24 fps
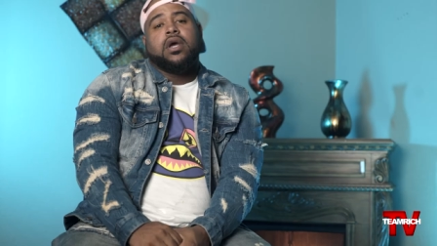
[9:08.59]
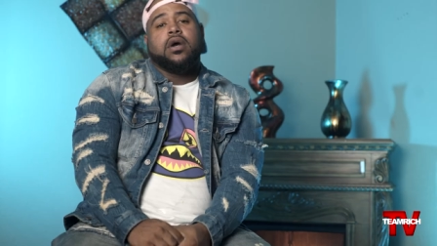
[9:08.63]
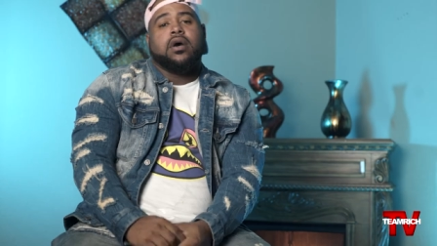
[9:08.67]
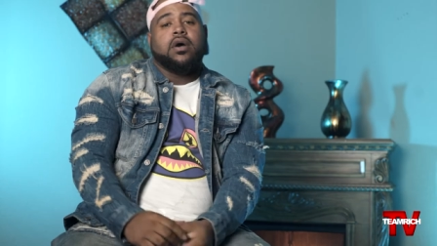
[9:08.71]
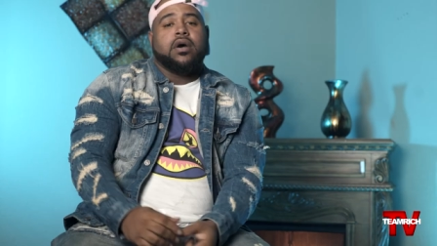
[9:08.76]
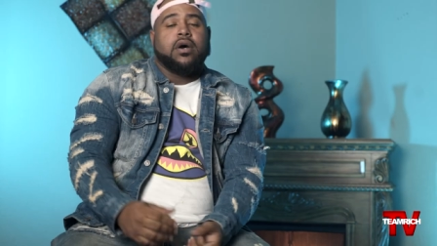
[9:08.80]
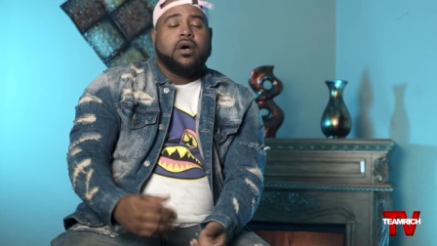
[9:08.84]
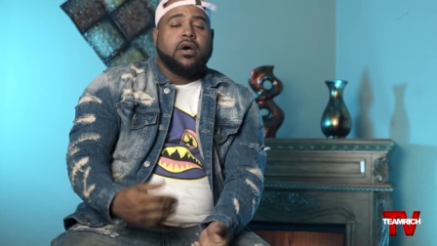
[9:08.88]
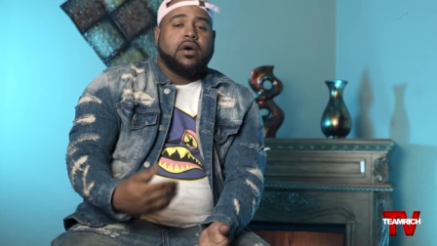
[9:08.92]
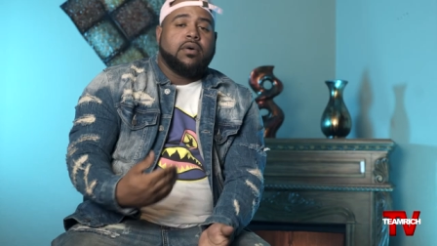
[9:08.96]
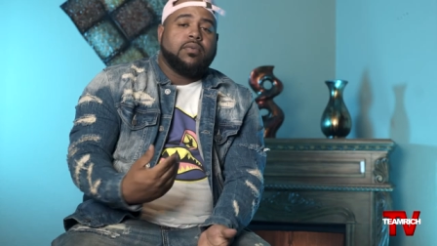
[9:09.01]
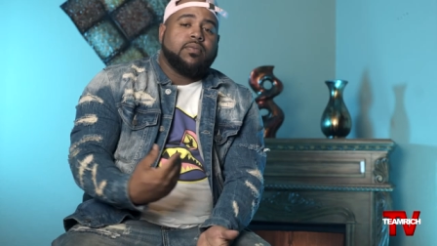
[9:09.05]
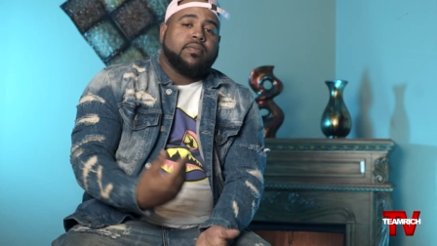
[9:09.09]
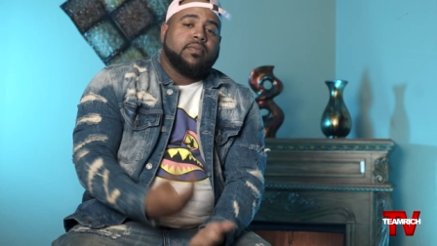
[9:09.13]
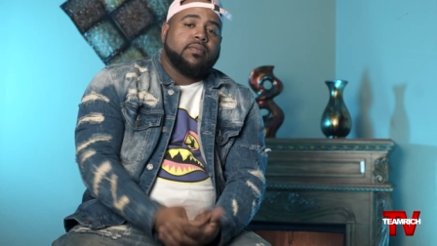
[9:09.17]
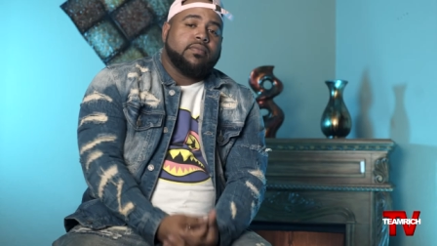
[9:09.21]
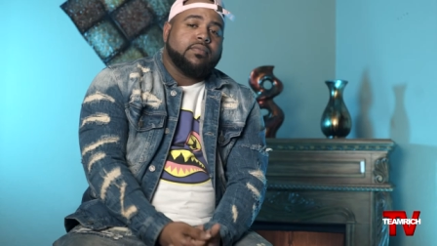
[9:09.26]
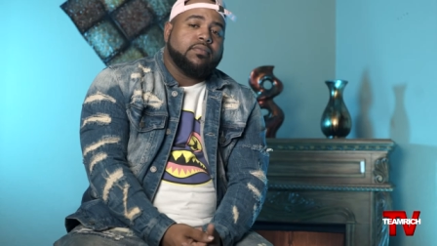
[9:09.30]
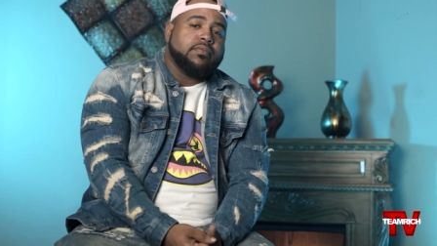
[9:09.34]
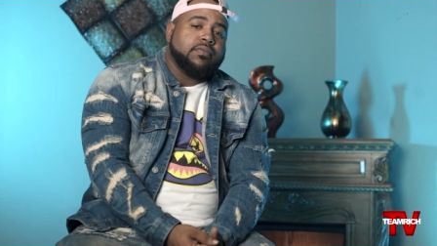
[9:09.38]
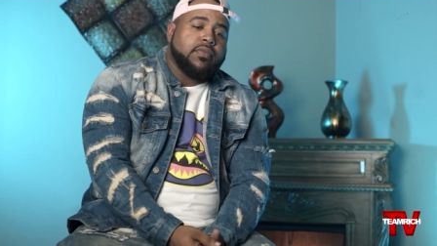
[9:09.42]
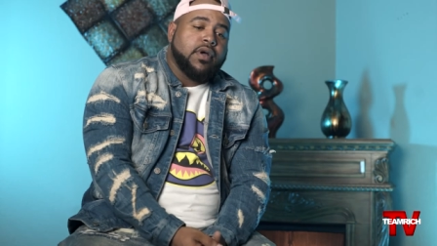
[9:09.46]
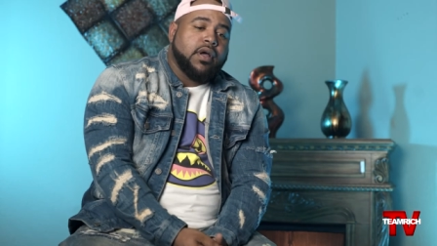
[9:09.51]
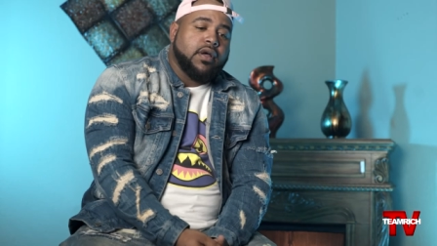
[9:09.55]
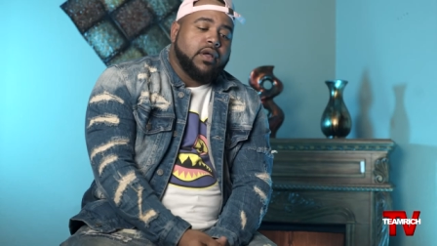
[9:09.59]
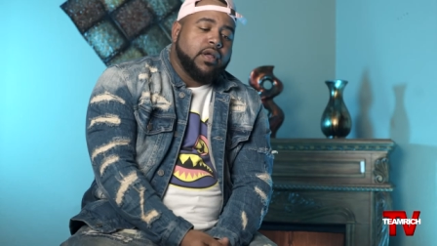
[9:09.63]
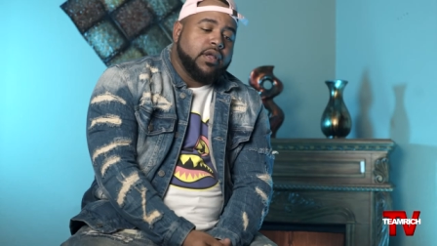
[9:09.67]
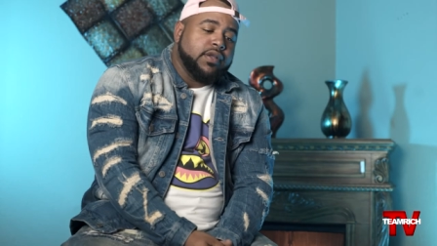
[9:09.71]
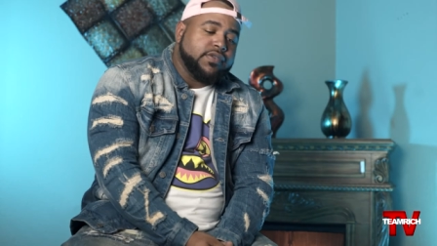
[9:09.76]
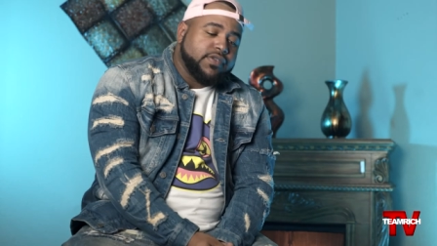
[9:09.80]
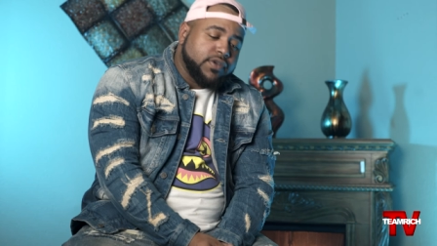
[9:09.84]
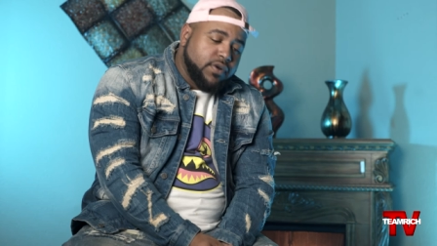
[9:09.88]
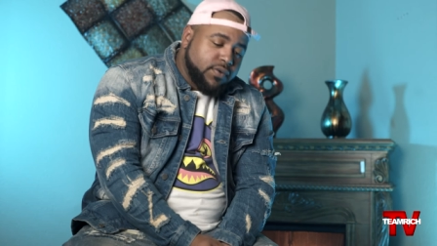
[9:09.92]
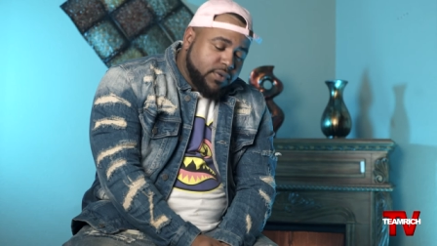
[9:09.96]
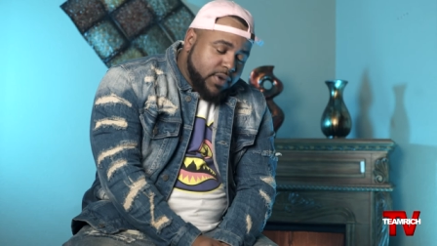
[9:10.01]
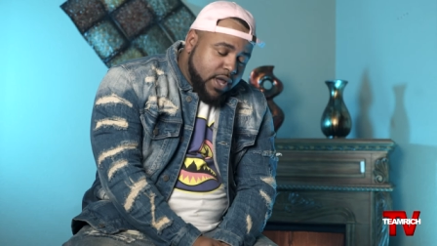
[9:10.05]
Uh,
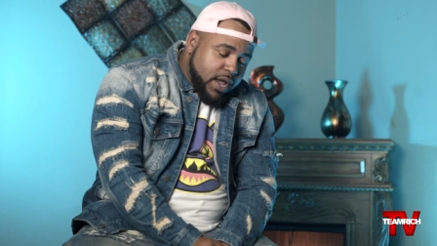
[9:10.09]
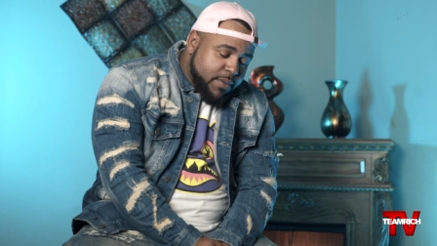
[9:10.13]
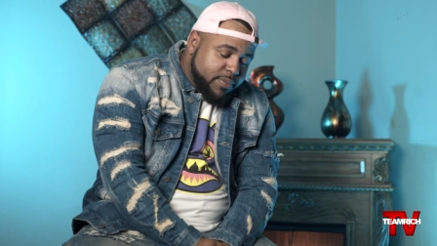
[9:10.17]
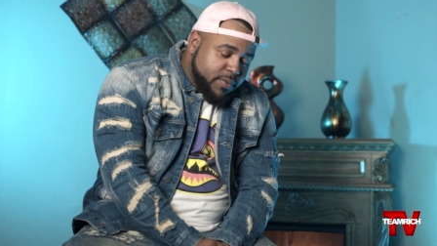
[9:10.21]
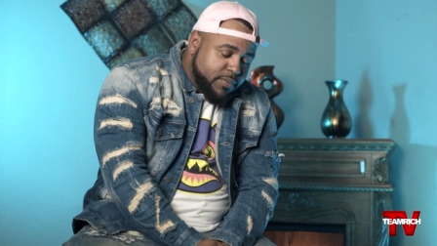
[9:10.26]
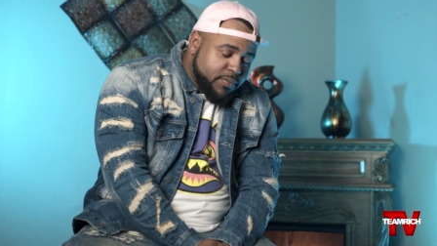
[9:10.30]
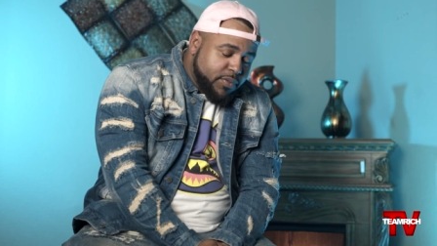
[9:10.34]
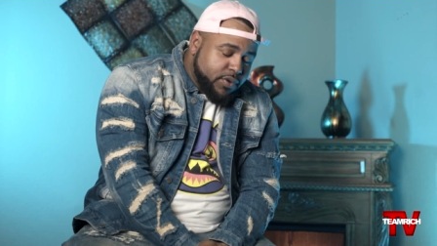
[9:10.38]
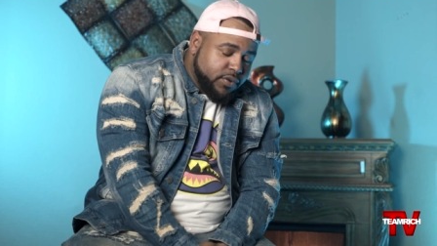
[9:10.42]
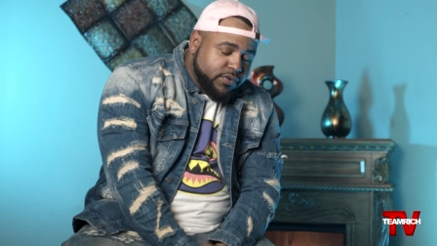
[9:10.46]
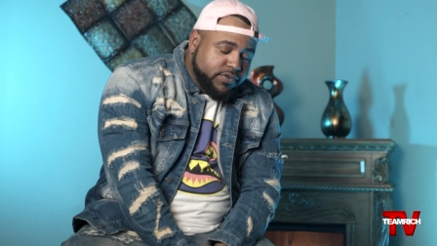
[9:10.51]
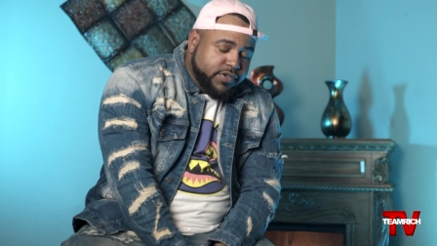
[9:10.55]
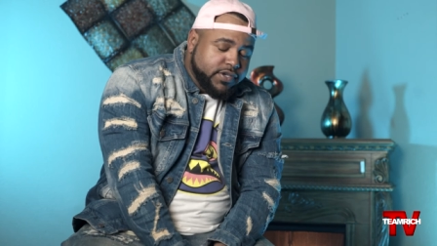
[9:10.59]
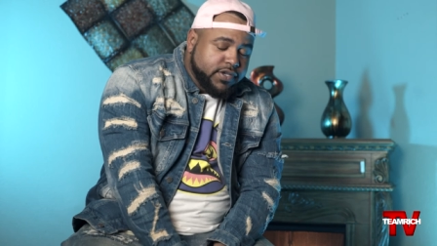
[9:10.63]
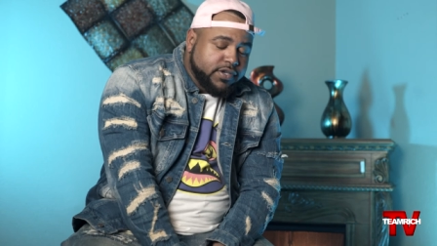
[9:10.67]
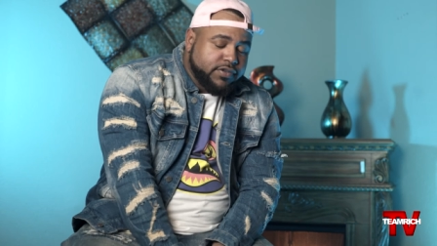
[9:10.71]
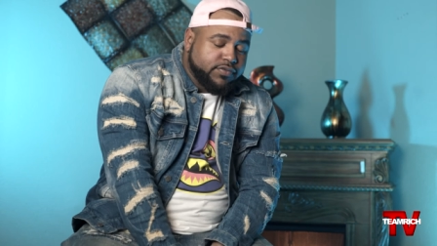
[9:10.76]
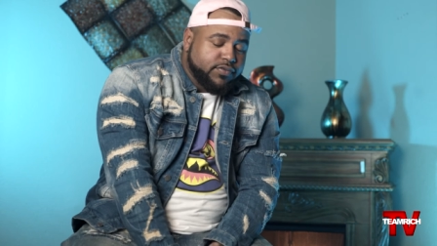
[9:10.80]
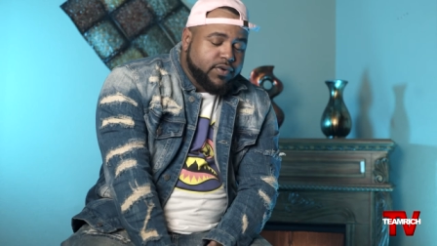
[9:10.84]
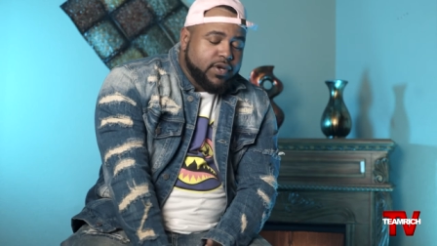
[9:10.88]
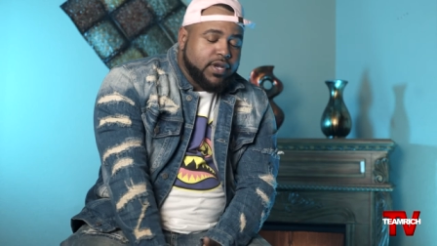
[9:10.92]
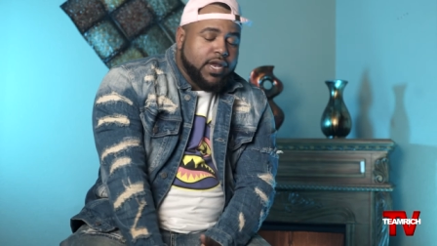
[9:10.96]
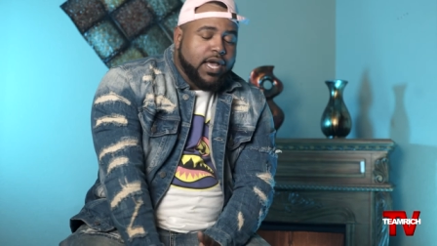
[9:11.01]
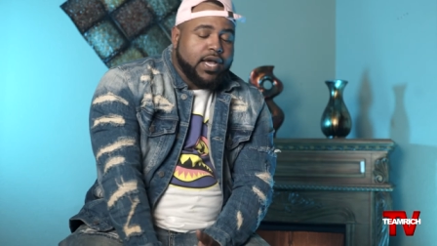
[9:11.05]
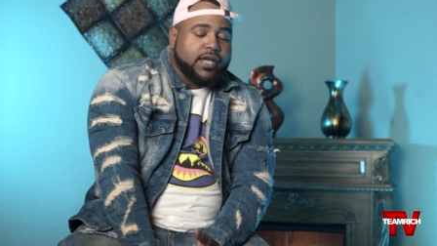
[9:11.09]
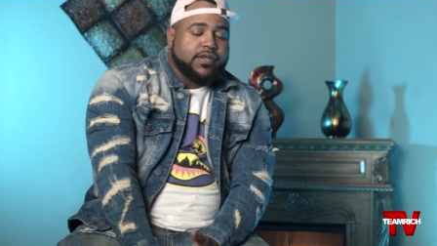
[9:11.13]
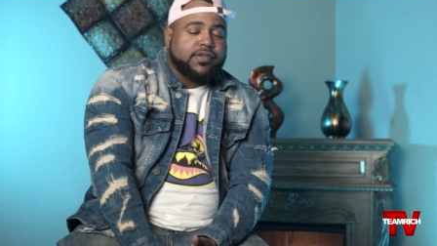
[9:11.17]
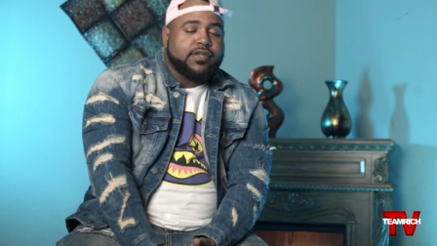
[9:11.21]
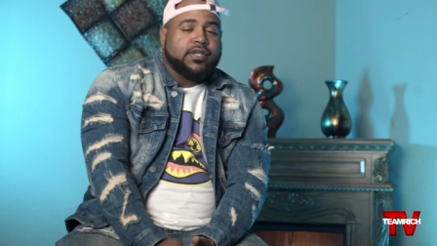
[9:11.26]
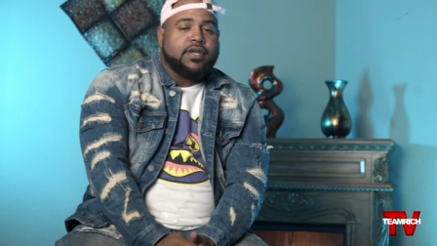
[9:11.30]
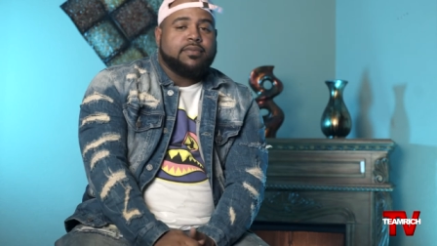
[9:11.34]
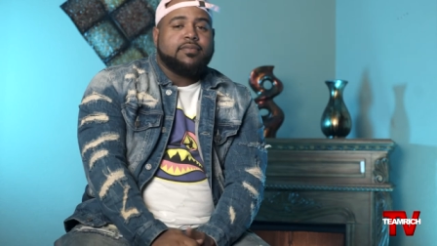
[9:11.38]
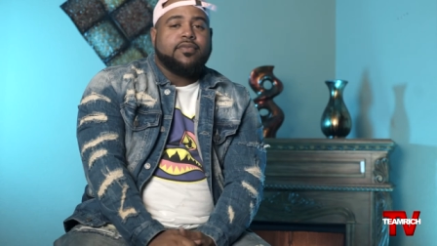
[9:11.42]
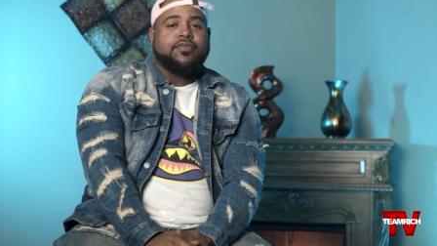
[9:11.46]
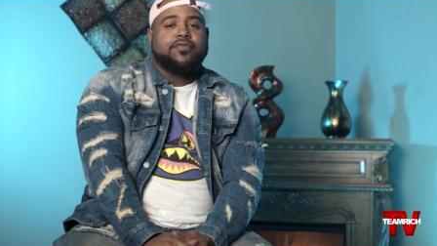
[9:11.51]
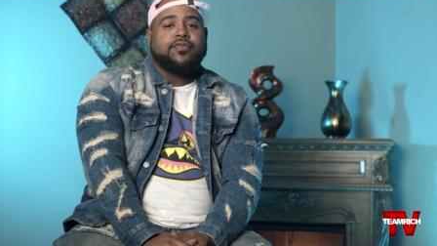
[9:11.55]
It's on Apple Music as well, like I
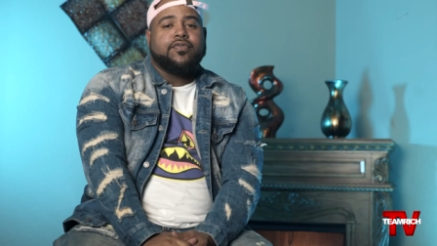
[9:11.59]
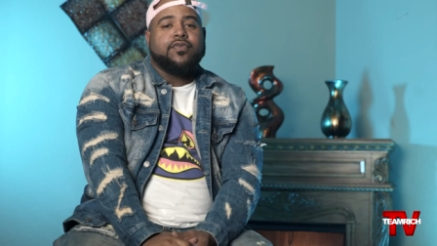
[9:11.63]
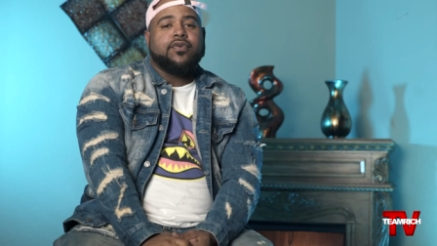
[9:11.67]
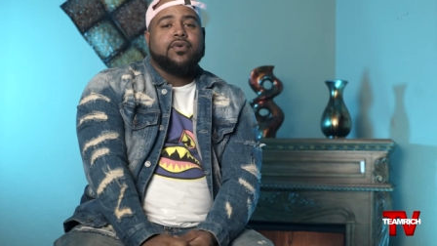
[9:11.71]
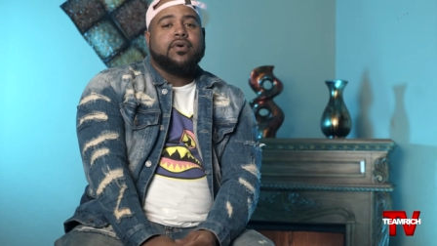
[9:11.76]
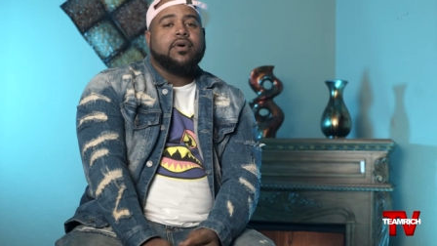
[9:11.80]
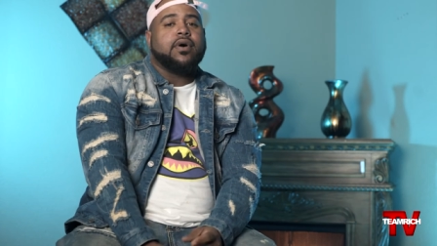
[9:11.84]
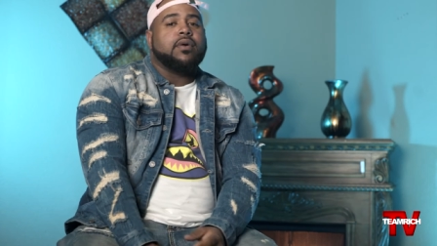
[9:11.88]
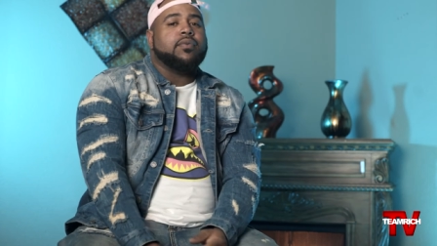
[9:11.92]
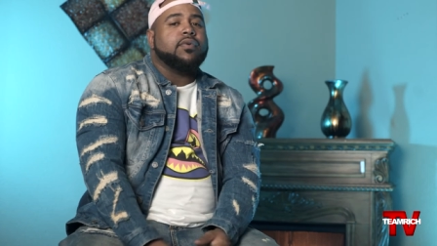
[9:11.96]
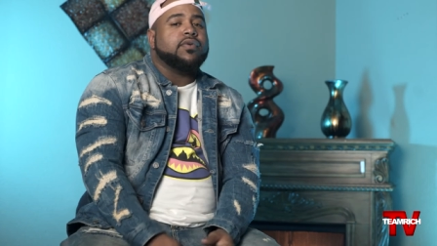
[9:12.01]
said before.